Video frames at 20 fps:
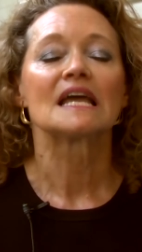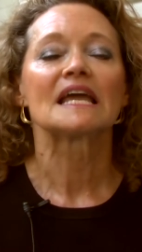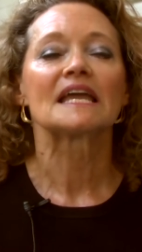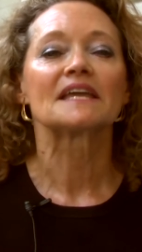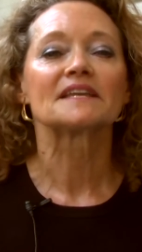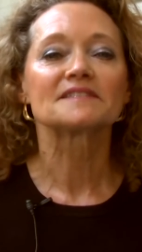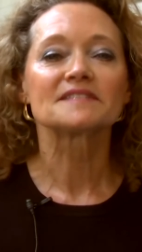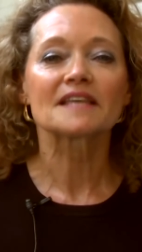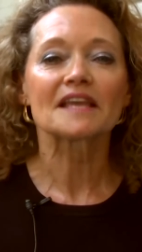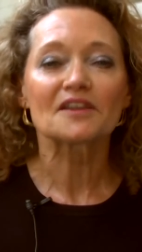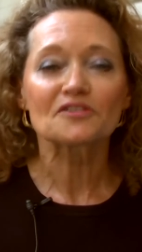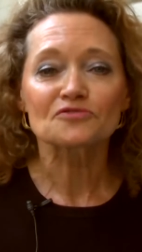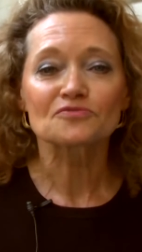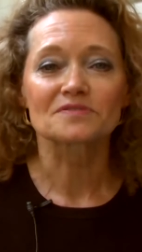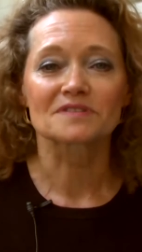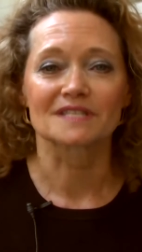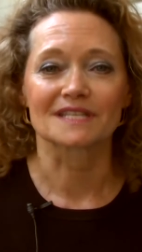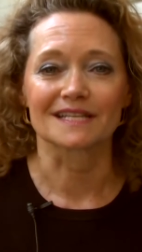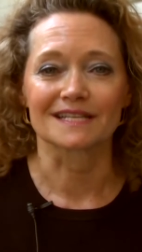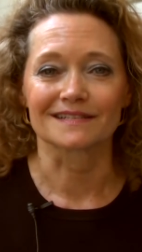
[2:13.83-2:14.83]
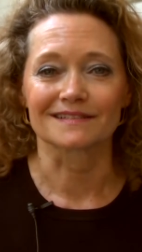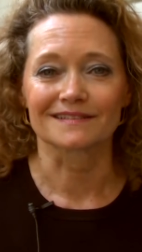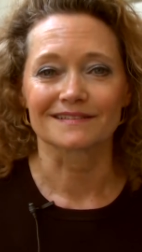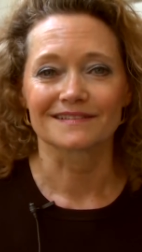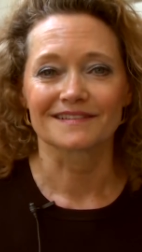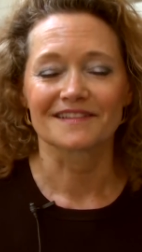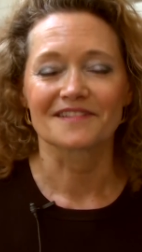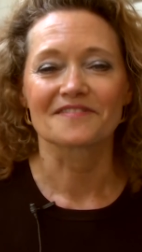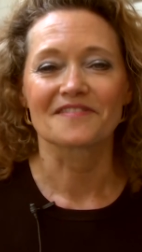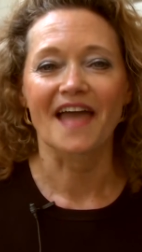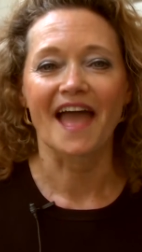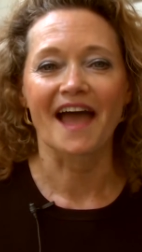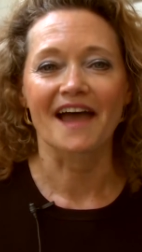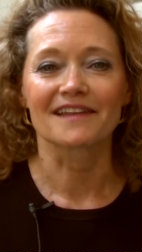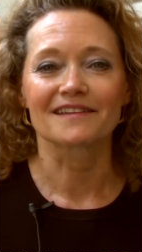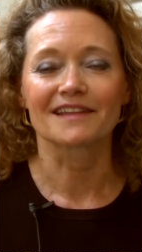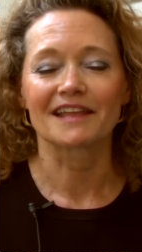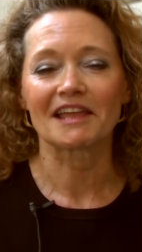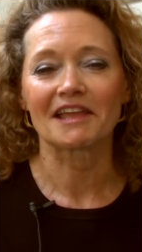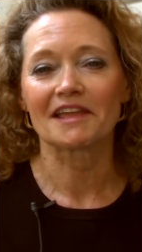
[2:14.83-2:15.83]
It's interesting
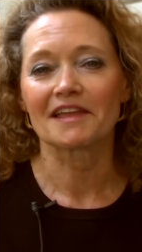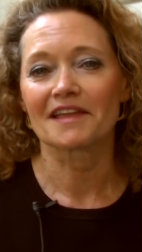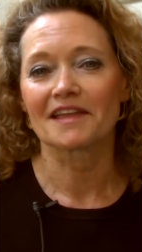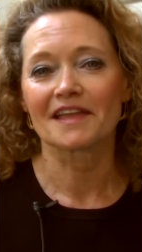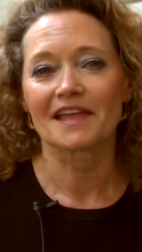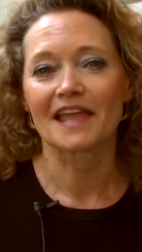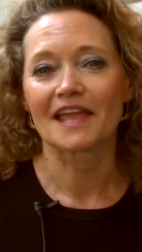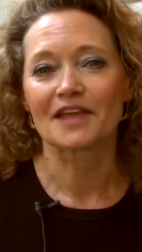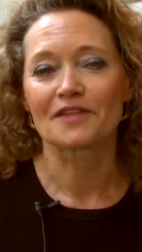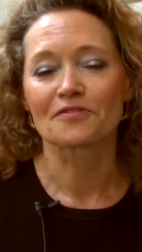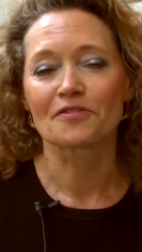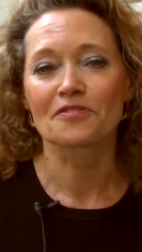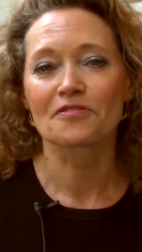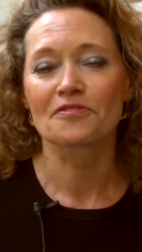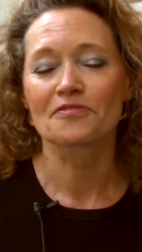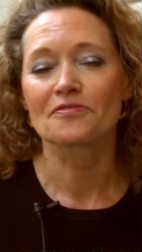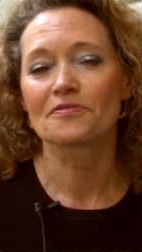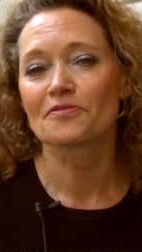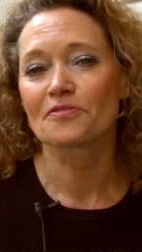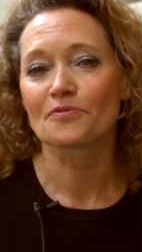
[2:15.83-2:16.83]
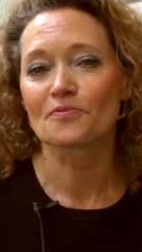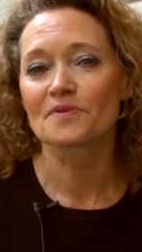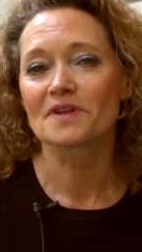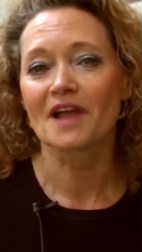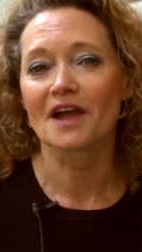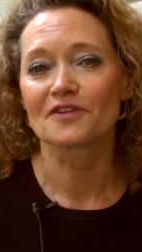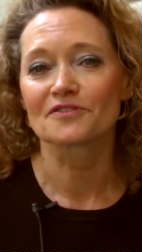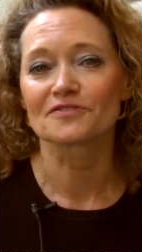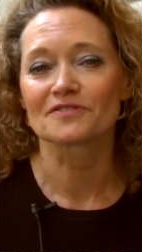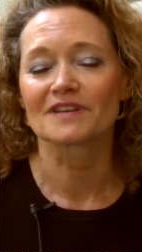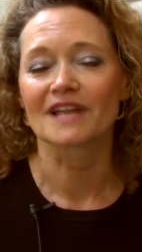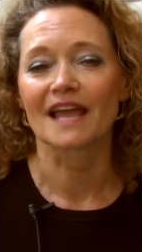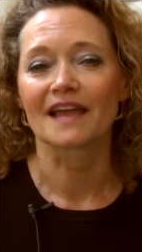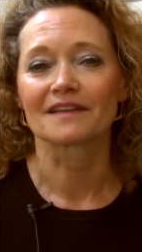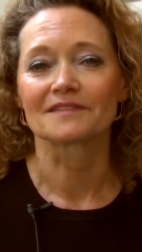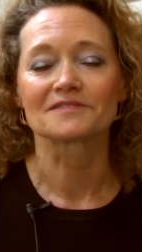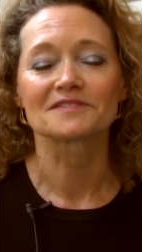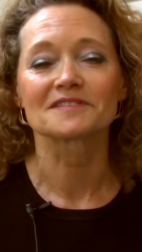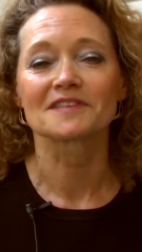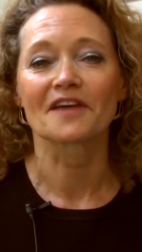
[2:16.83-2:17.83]
that in
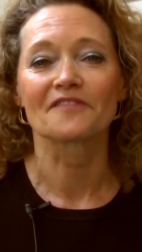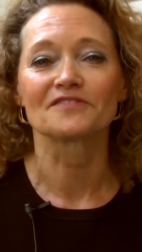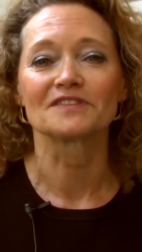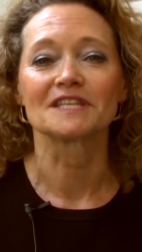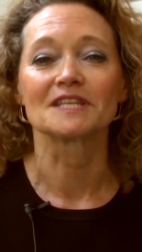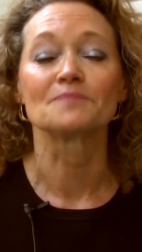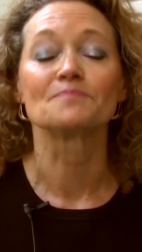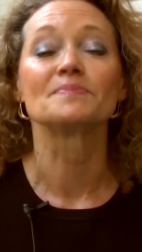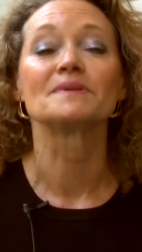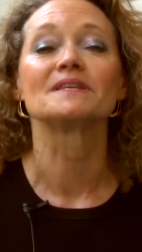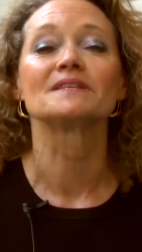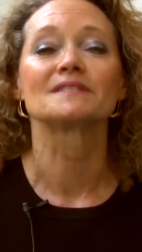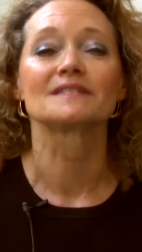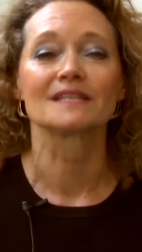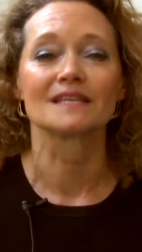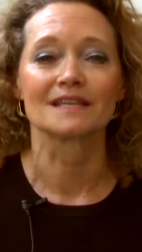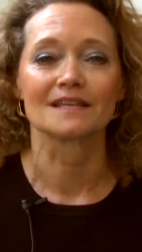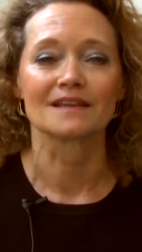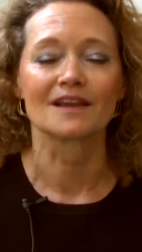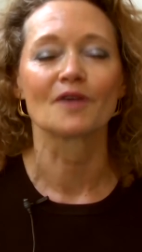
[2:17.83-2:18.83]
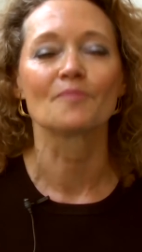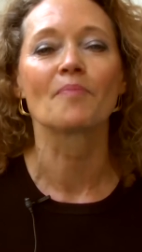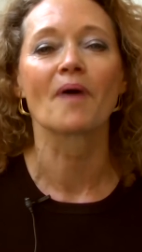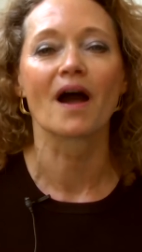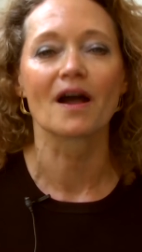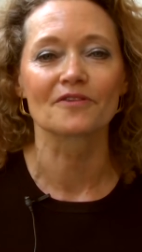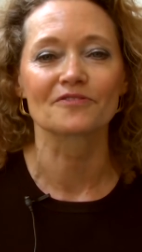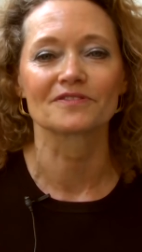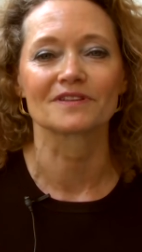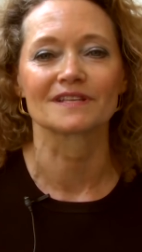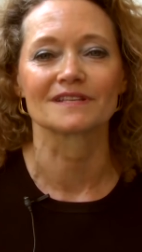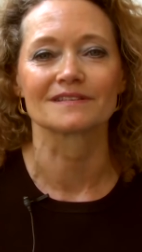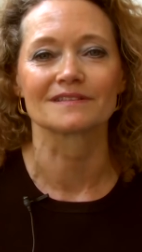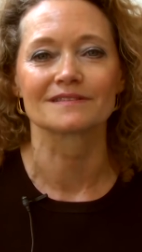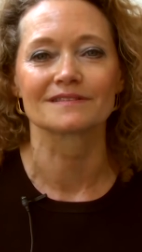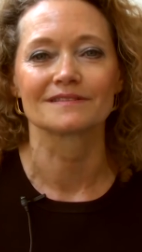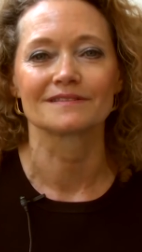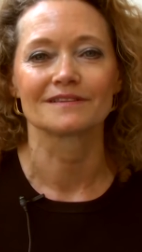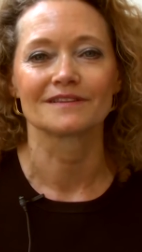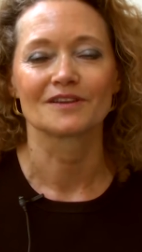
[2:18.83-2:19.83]
370 BC,
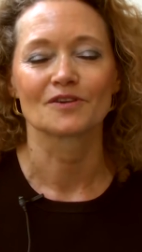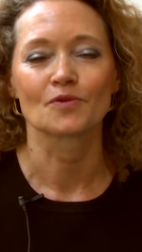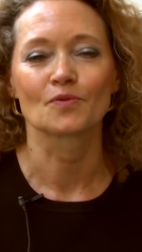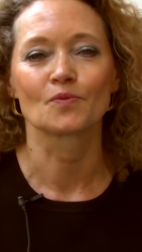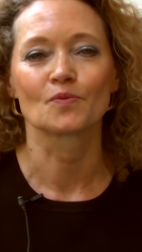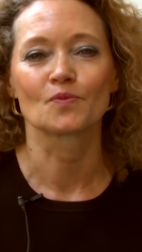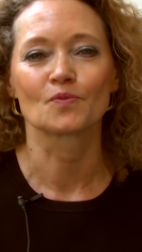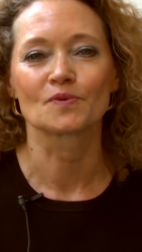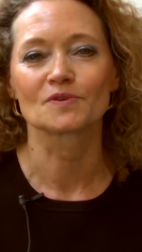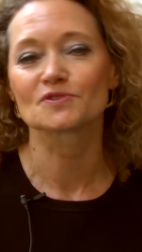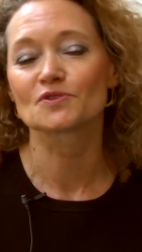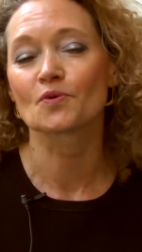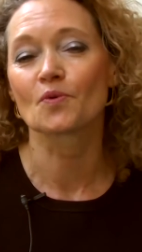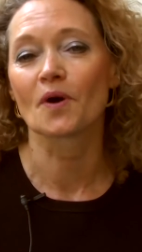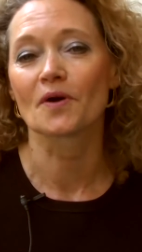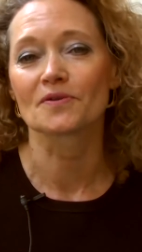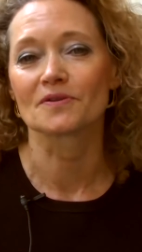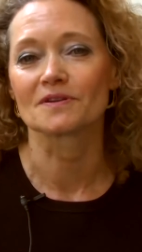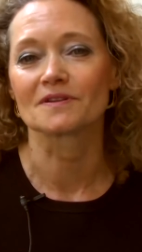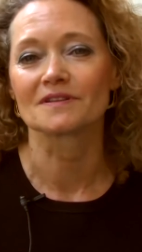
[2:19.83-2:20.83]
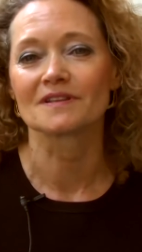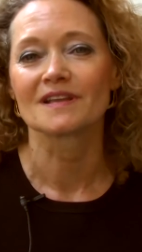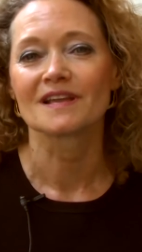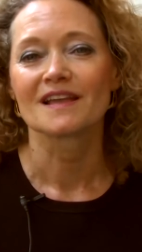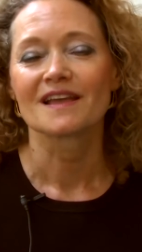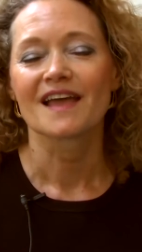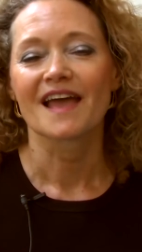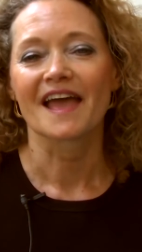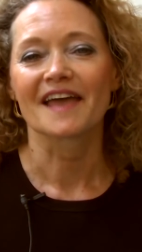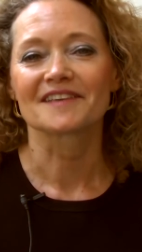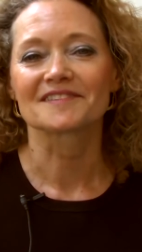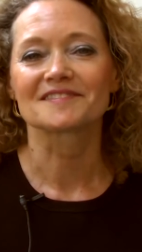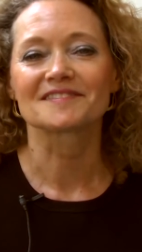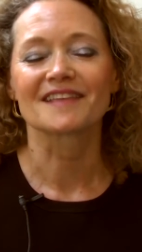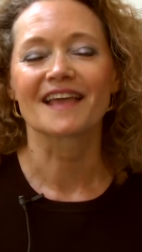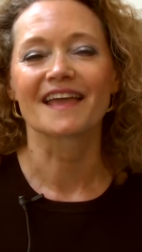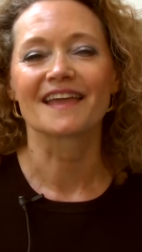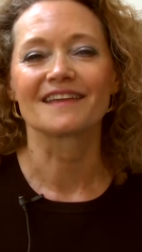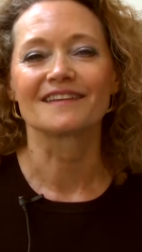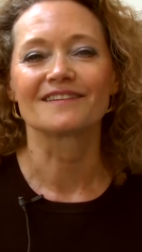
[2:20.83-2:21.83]
Hippocrates was quoted as
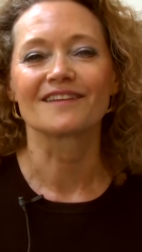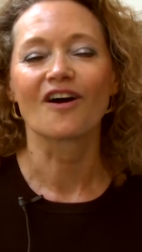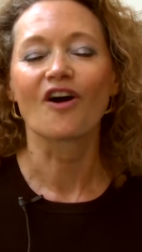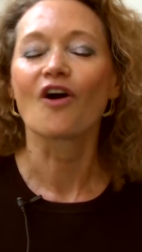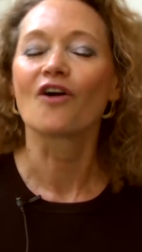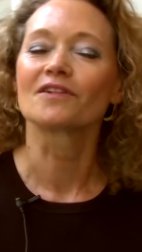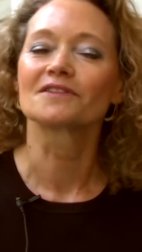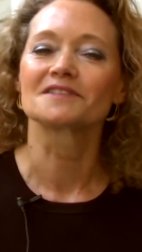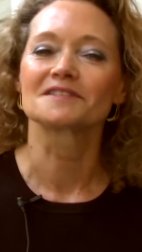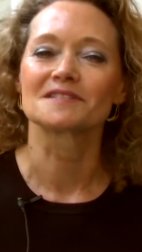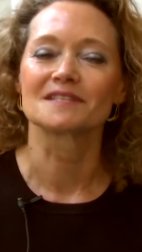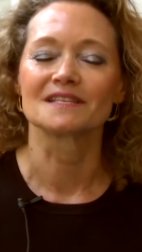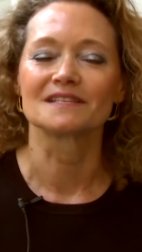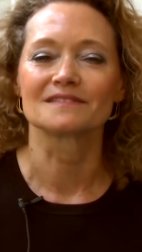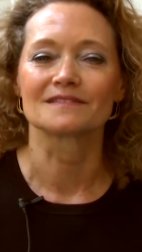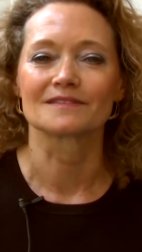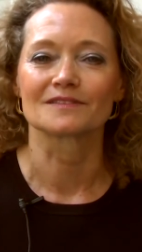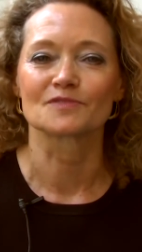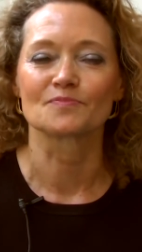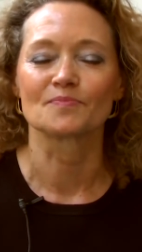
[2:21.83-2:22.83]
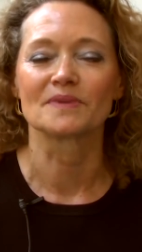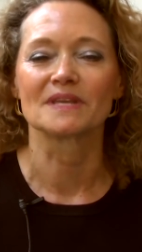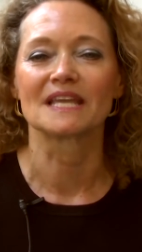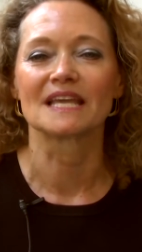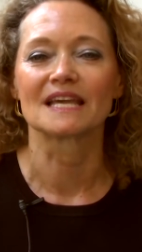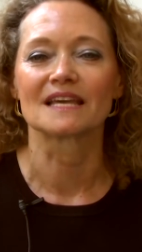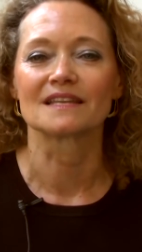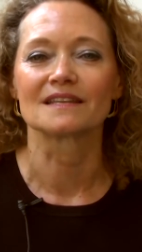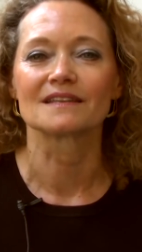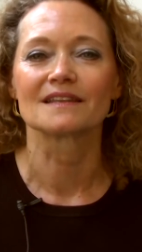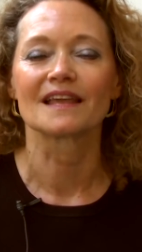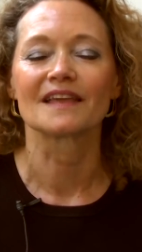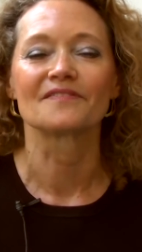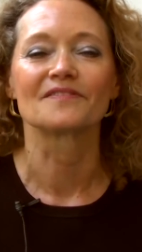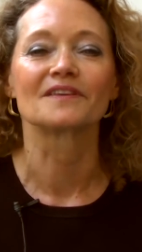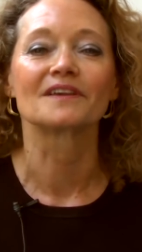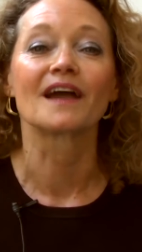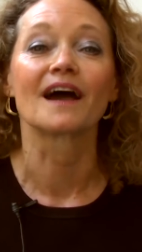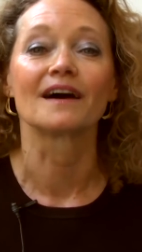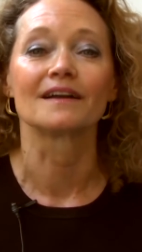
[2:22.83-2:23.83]
saying all diseases begin in
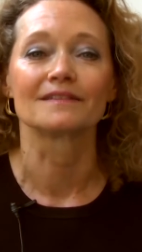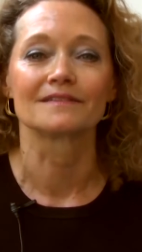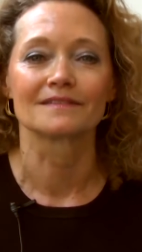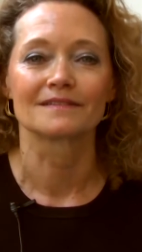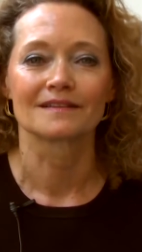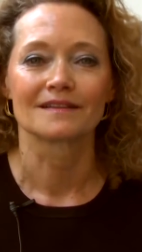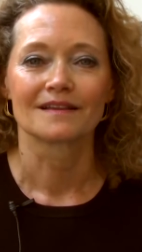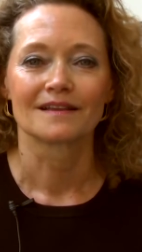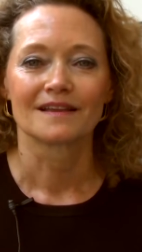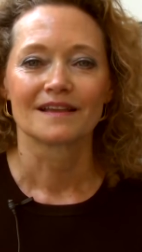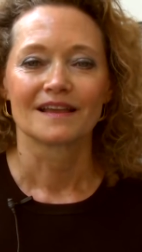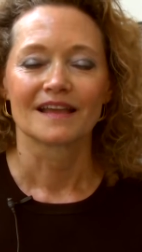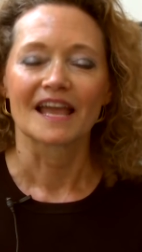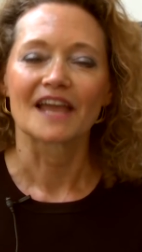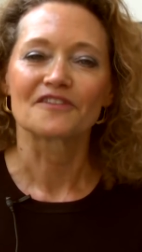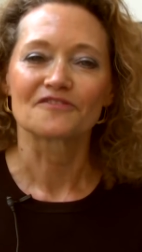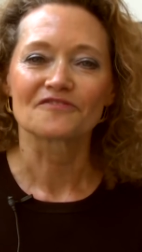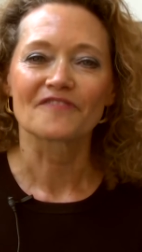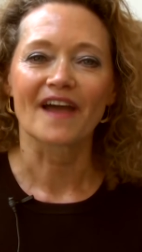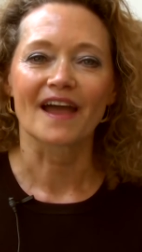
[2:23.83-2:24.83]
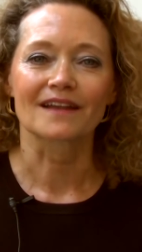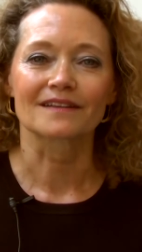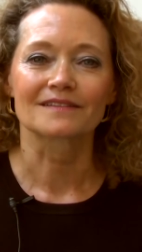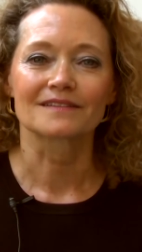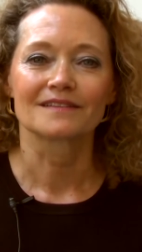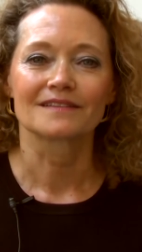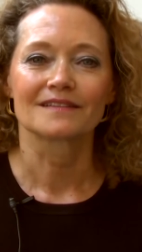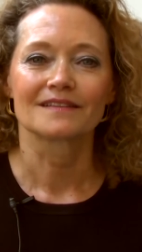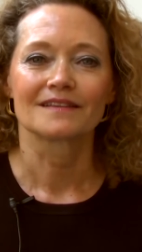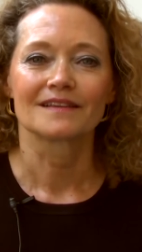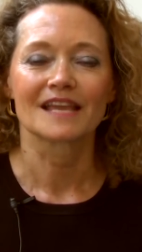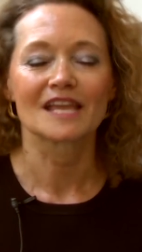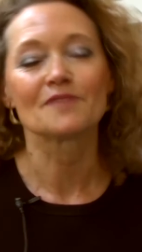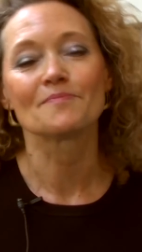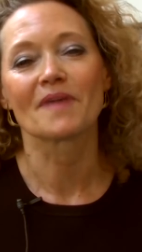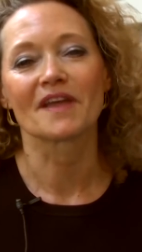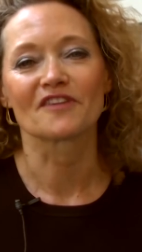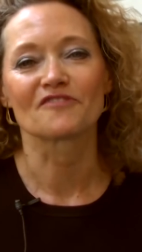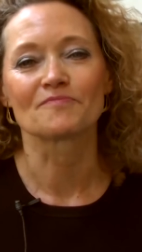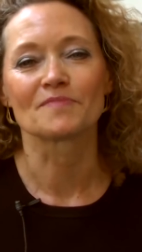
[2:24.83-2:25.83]
the gut. In fact, he
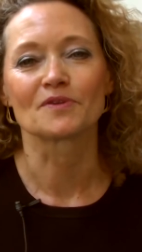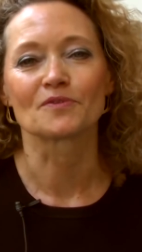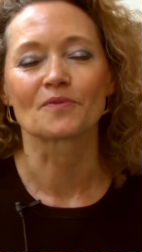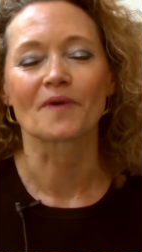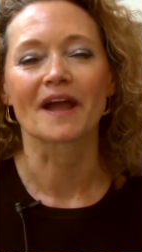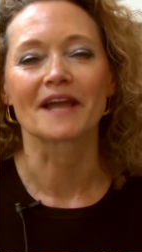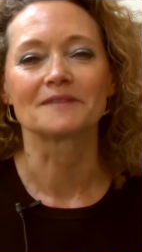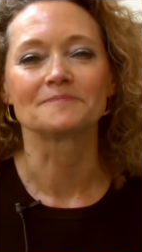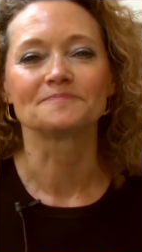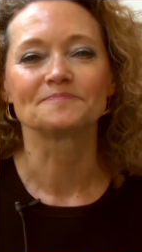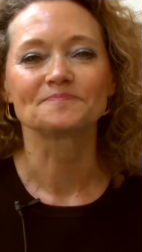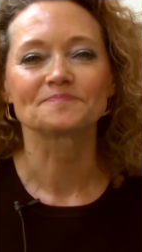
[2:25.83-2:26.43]
may have been right.